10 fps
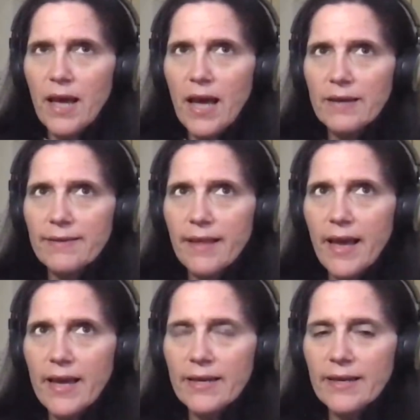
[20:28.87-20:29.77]
And
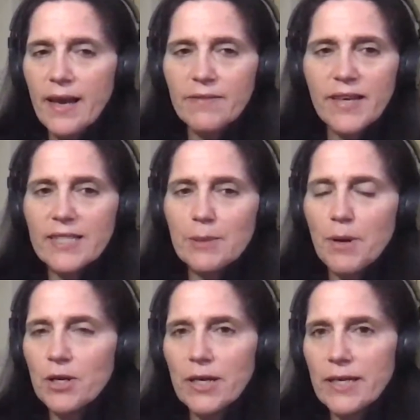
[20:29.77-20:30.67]
then I think it's
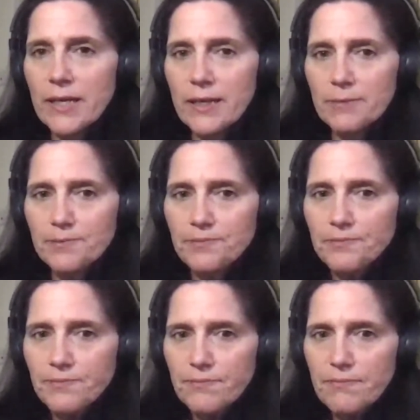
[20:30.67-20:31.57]
about lean.
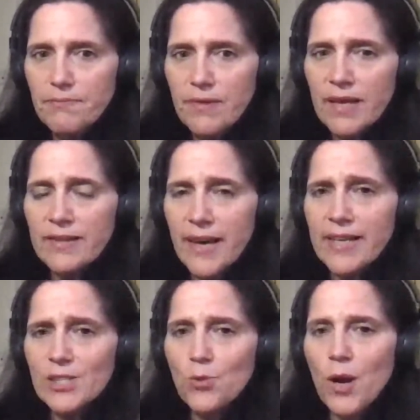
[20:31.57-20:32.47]
And that
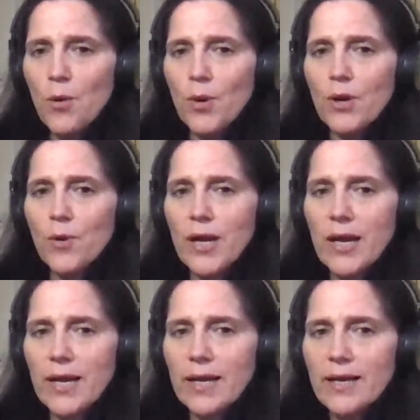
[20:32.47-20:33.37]
is where we
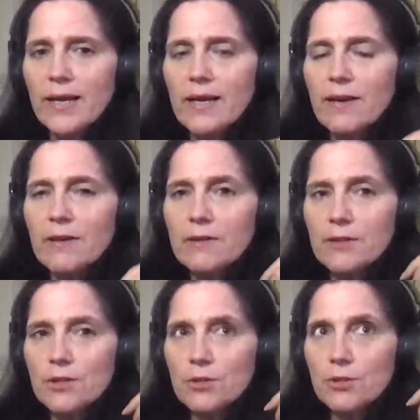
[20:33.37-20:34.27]
really
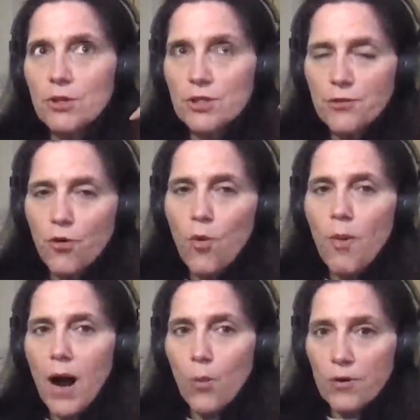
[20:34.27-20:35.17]
transform
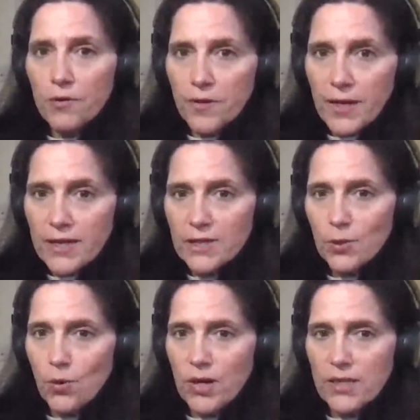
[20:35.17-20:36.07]
how we think as an
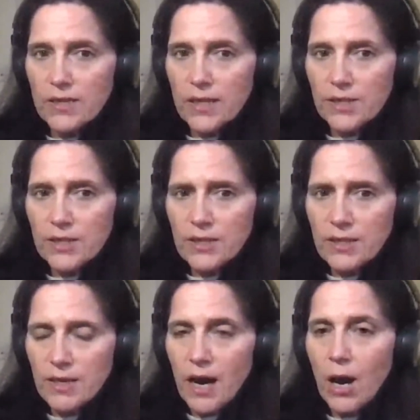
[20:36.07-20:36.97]

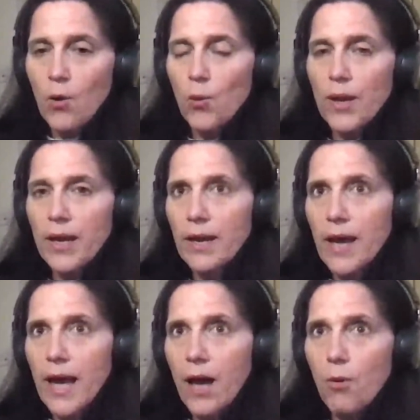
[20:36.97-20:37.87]
organization, how we
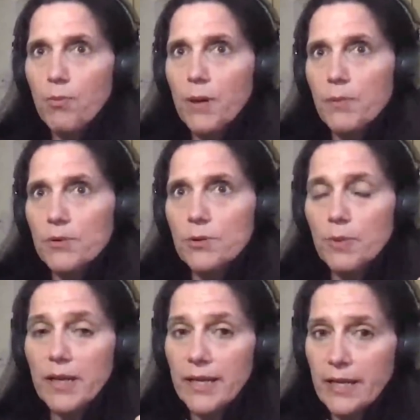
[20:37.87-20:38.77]
help people to
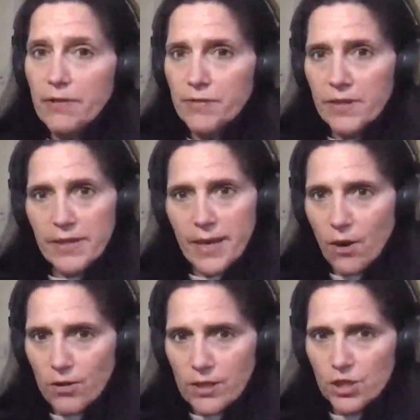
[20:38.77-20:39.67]
believe that they
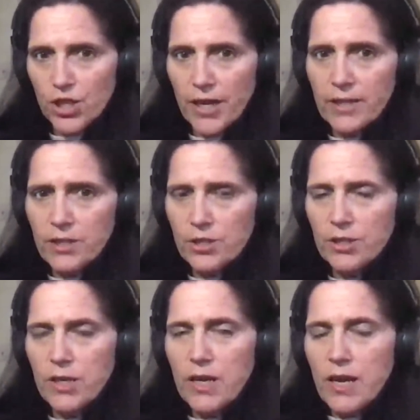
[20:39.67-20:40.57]
are the change.